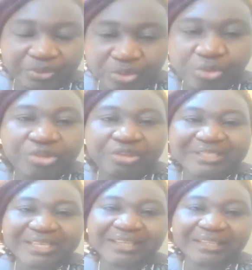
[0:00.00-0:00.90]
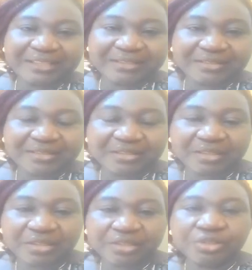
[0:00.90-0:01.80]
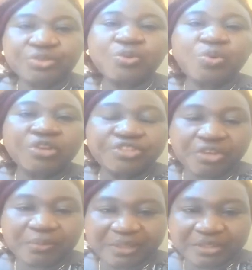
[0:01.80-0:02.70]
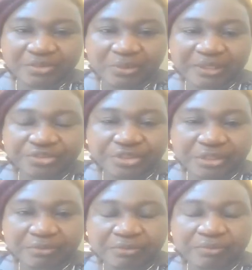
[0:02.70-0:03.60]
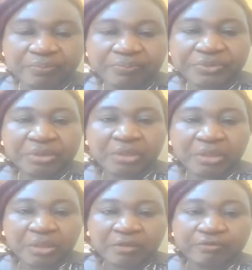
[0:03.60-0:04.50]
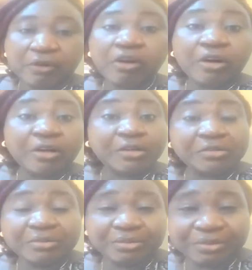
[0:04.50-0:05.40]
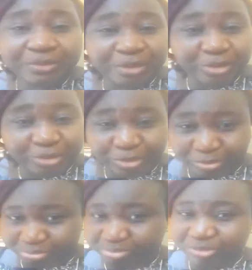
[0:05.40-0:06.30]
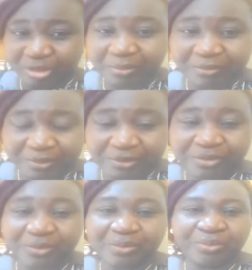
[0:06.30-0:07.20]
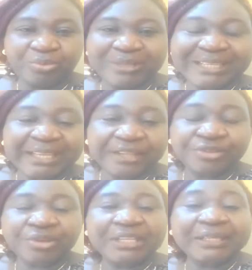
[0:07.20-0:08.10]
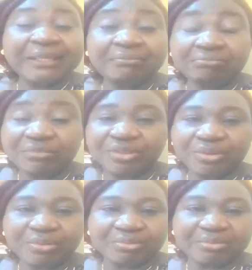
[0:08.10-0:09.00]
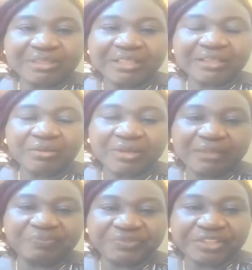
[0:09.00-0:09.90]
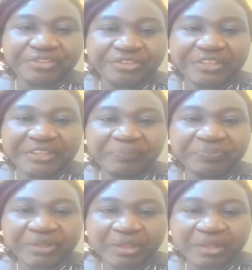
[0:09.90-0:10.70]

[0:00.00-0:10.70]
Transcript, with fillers: You know your target. You know what you're meant to achieve. For some of us, we enjoy, you know, saying that, okay, each day,